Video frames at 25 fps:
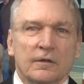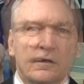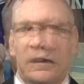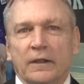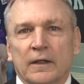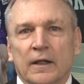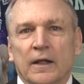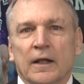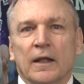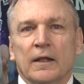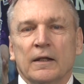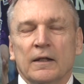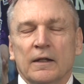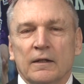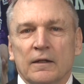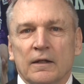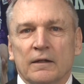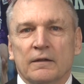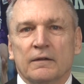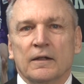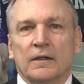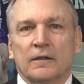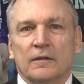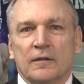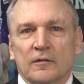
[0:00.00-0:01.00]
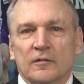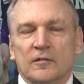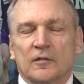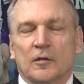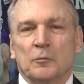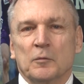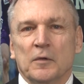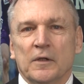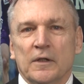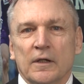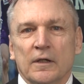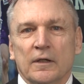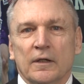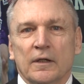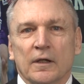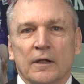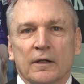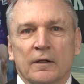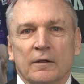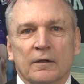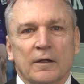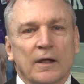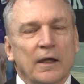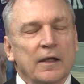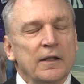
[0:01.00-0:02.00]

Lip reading: And then I need to thank this committee again.